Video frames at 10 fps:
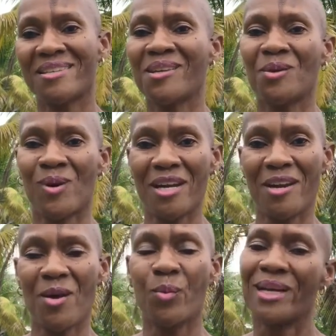and you want to
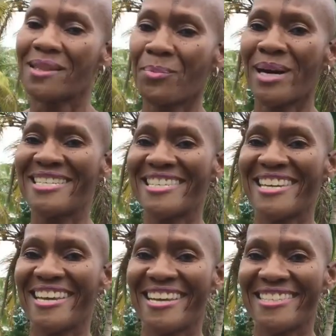know what the budget
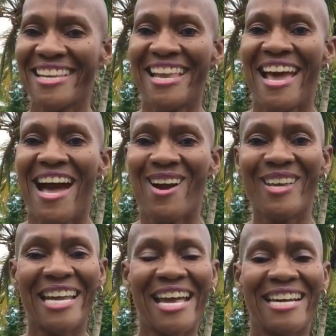is, how
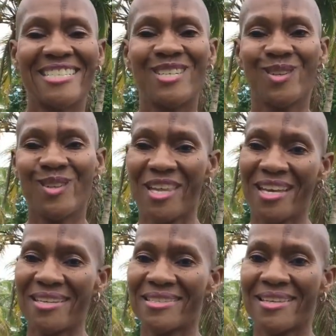can I do
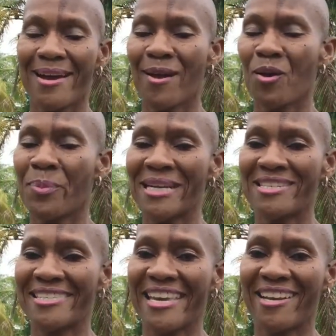this? I hope I
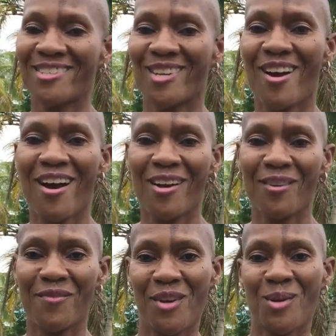just answered all
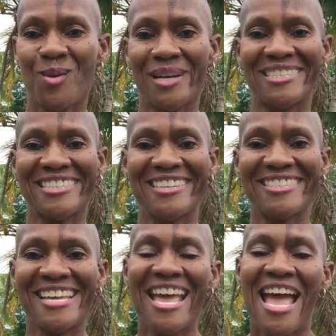of your
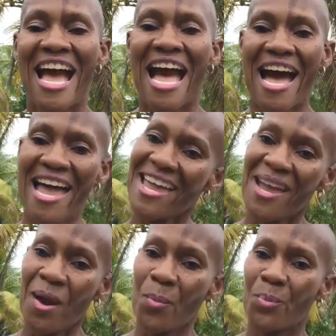questions. I
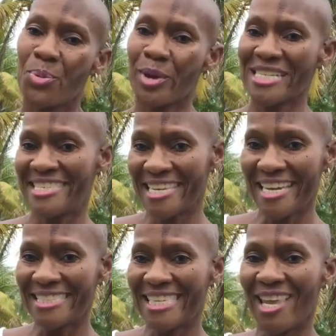am
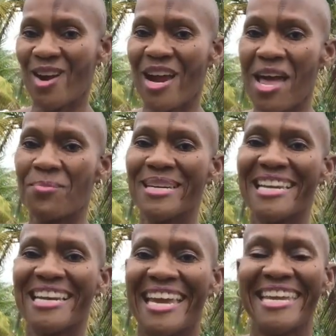Bridget, your
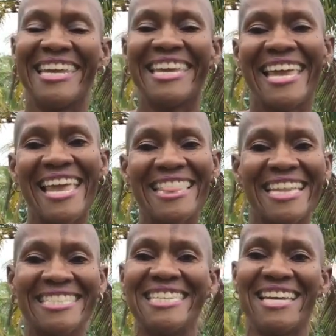Ebony Lady in
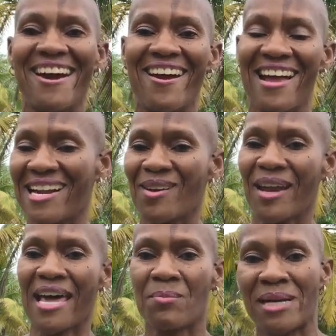the DR. I know a
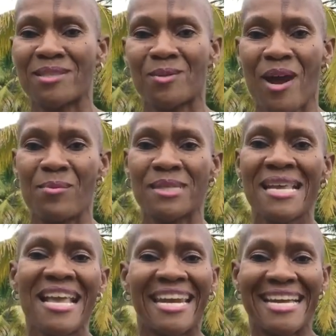lot of my subscribers
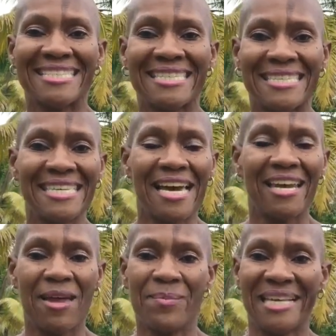like to
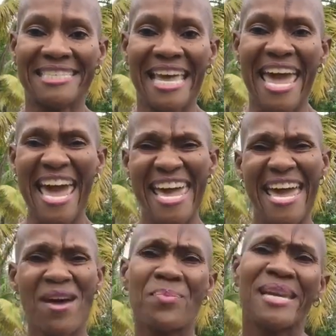yell at me and say, "Hey,
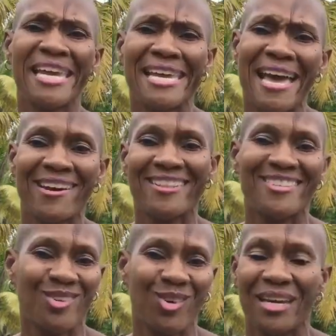Ebony," out on the
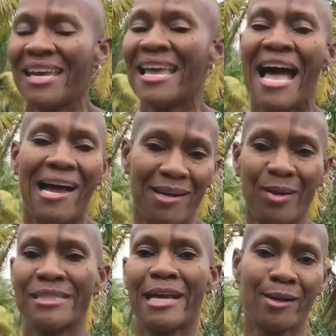street. I know
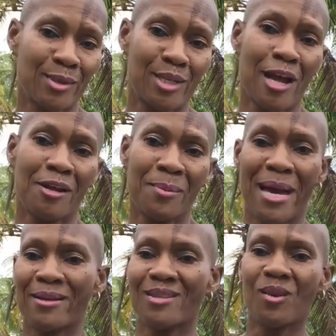exactly what you're talking
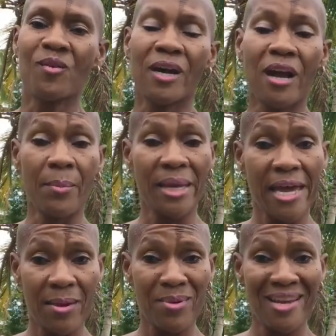about. So you want to call me
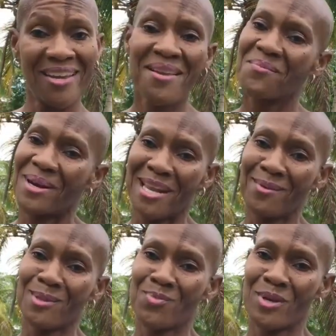Ebony? My
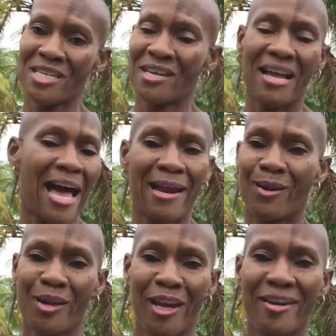name is Bridget. I
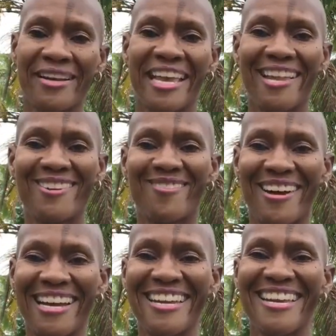don't care. Either
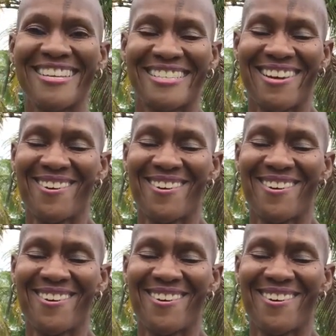one. So